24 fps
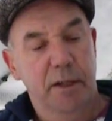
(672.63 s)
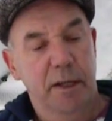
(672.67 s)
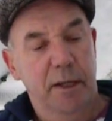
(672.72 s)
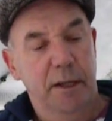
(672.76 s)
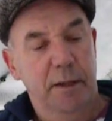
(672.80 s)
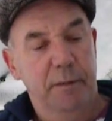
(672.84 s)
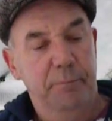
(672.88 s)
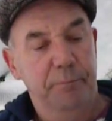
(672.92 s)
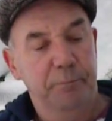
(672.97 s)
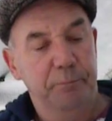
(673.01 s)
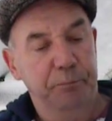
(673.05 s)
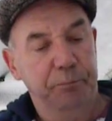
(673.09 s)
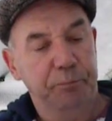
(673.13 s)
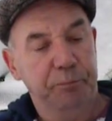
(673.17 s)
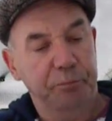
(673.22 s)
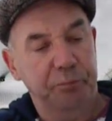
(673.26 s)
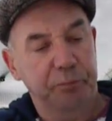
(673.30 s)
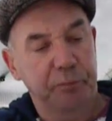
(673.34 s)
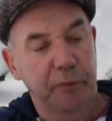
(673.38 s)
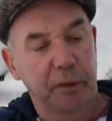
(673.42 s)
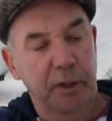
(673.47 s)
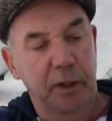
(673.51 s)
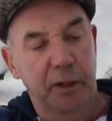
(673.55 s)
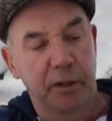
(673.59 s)

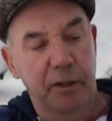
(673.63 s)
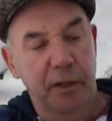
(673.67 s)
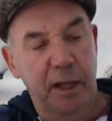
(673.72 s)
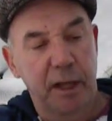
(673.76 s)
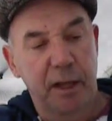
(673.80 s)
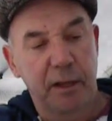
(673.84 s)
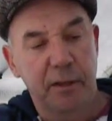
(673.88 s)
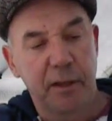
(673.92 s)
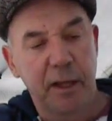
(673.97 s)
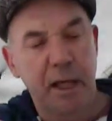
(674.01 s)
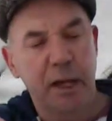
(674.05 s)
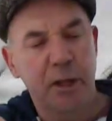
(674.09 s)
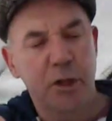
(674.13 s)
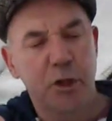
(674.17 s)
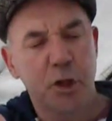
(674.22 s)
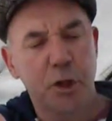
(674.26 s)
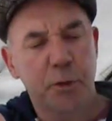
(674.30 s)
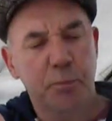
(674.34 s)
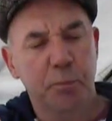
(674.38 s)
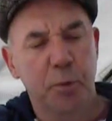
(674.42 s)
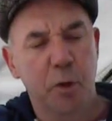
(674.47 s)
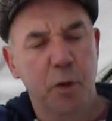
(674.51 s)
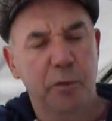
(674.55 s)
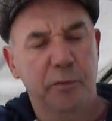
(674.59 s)
and they're
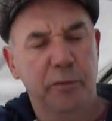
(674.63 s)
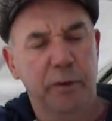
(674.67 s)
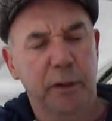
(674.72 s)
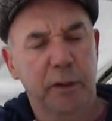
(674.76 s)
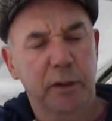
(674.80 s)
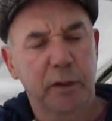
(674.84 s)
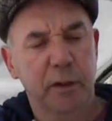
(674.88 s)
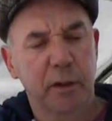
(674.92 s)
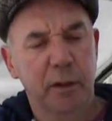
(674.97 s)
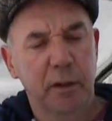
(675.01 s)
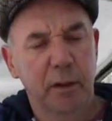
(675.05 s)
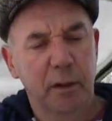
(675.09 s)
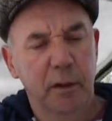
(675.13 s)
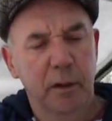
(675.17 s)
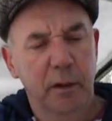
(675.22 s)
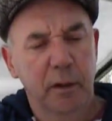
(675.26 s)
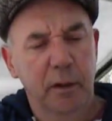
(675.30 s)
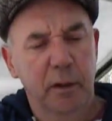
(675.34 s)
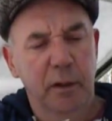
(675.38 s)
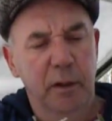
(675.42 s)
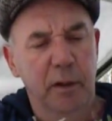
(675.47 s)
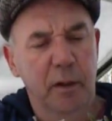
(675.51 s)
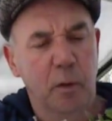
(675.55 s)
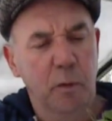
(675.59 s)
just perfect.
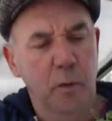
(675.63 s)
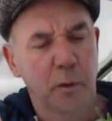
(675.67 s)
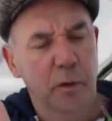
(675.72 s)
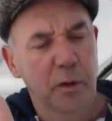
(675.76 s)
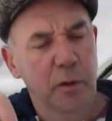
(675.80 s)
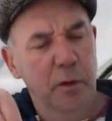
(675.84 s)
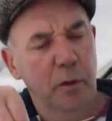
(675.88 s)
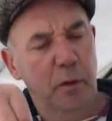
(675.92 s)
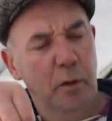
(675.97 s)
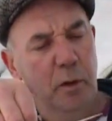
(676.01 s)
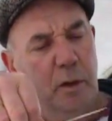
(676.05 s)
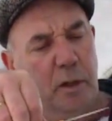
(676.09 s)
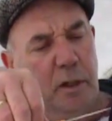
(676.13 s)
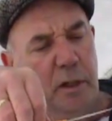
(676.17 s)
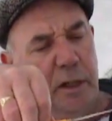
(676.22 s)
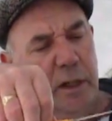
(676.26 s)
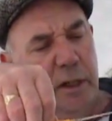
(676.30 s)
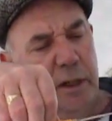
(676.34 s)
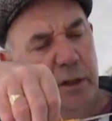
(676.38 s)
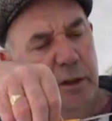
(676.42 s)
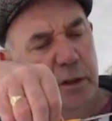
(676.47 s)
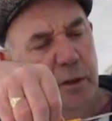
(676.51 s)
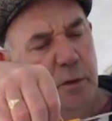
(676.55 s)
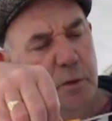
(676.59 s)
And now all
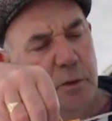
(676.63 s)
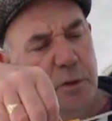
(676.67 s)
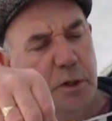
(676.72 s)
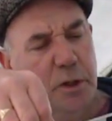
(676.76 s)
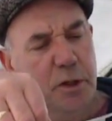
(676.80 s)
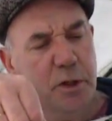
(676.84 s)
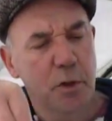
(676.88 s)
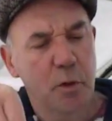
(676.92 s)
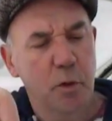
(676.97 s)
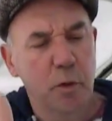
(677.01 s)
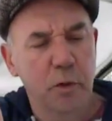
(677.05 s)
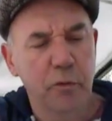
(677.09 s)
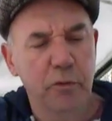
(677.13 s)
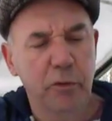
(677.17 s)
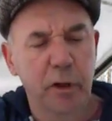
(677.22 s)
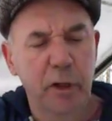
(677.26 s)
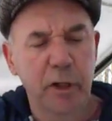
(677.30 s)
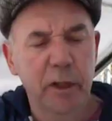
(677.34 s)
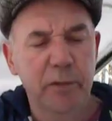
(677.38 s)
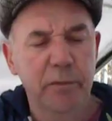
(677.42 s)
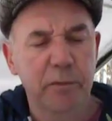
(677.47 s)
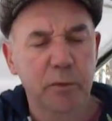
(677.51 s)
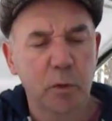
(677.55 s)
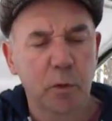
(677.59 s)
I like to do is just to go
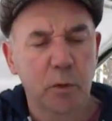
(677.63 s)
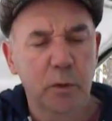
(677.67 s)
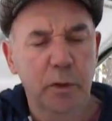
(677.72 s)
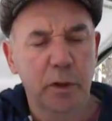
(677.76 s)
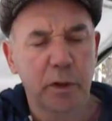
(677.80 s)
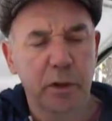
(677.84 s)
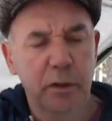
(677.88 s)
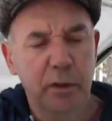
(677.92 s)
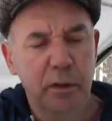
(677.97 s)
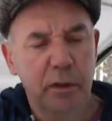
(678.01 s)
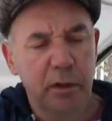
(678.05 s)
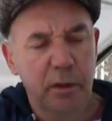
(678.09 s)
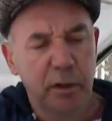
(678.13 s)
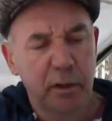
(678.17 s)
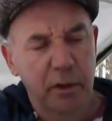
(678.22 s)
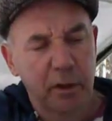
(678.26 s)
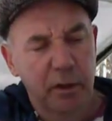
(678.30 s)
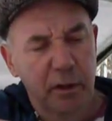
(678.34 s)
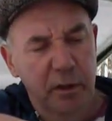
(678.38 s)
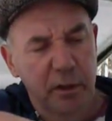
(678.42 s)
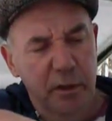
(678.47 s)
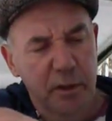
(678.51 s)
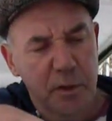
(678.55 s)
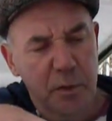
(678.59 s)
into a leaf node.
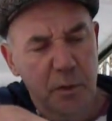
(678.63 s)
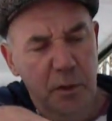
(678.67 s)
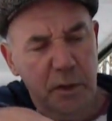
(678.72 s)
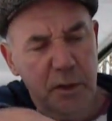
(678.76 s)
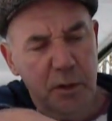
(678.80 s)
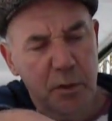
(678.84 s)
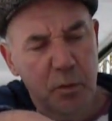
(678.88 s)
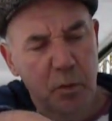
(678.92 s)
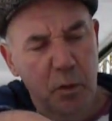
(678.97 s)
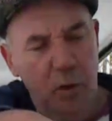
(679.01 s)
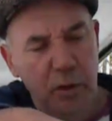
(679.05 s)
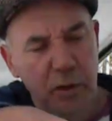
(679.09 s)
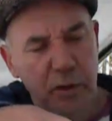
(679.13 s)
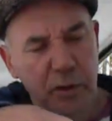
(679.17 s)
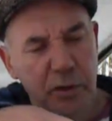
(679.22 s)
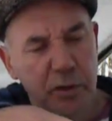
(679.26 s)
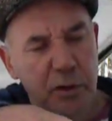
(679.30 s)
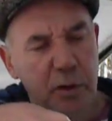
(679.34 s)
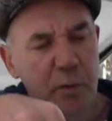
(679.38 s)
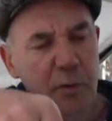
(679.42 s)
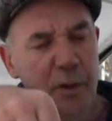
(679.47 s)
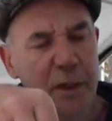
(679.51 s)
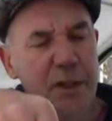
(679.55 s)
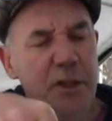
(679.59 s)
So it's
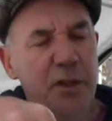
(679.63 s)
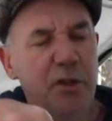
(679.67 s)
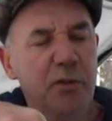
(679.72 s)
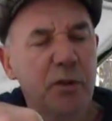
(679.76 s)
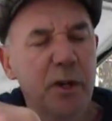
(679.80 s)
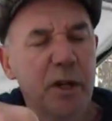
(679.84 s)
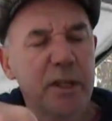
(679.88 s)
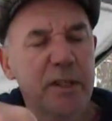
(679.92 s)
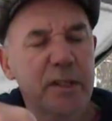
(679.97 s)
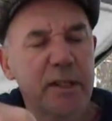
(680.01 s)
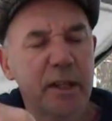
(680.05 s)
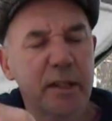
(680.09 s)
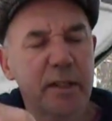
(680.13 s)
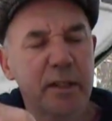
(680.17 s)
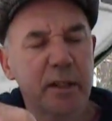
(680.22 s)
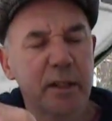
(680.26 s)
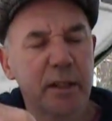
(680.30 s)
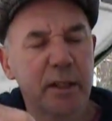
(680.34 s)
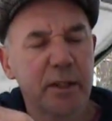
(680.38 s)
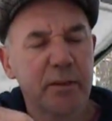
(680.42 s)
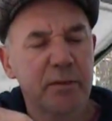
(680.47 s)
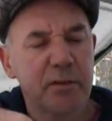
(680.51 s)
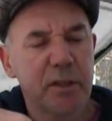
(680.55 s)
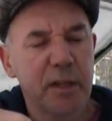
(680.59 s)
1, 2, that's 3
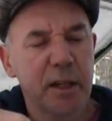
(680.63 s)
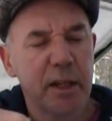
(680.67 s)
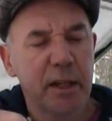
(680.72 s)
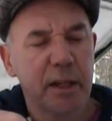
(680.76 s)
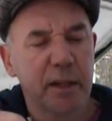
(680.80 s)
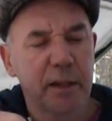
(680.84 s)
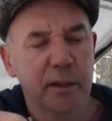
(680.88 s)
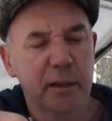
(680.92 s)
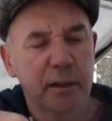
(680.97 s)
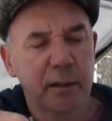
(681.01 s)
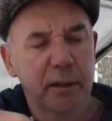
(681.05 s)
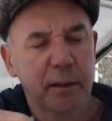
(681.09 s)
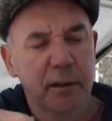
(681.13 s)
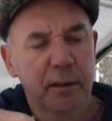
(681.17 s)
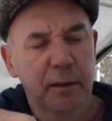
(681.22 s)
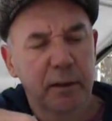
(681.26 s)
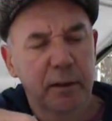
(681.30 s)
sets of leaves there,